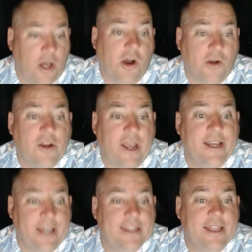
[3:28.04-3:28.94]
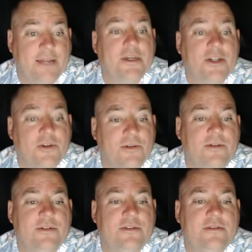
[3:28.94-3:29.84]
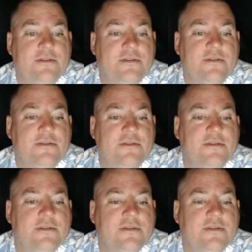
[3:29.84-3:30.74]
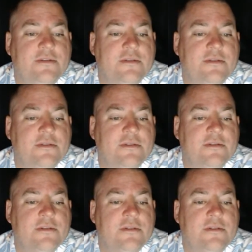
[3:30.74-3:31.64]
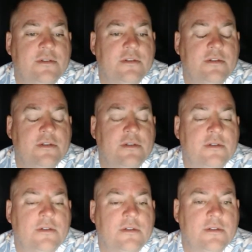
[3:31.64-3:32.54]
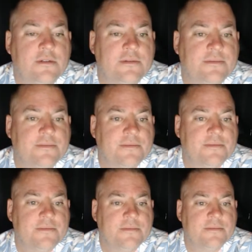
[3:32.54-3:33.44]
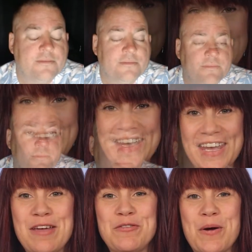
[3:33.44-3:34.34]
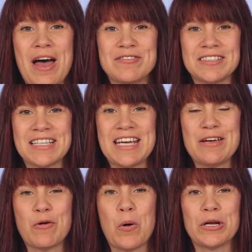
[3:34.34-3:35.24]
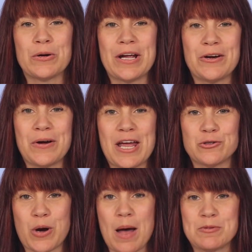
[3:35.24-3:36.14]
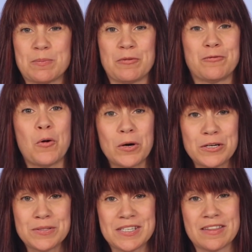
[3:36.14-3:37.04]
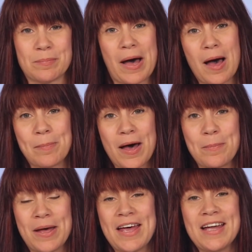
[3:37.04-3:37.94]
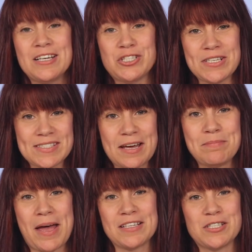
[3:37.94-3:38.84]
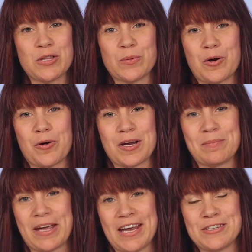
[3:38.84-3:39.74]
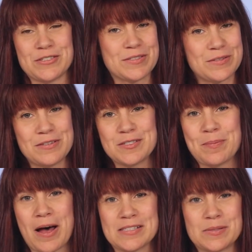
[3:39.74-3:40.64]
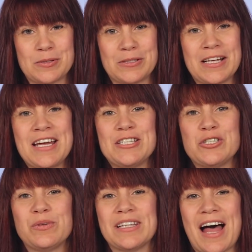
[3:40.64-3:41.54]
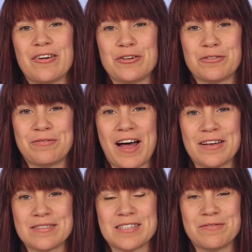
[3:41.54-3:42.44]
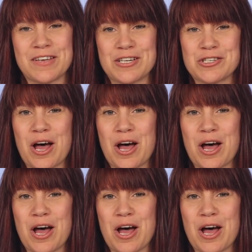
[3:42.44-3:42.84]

you can leave the Zencastr page open, but mute your microphone and turn off your camera. If you have to leave or your internet drops before you see the pop-up, just come back to the recording page as soon as possible to allow your files to finish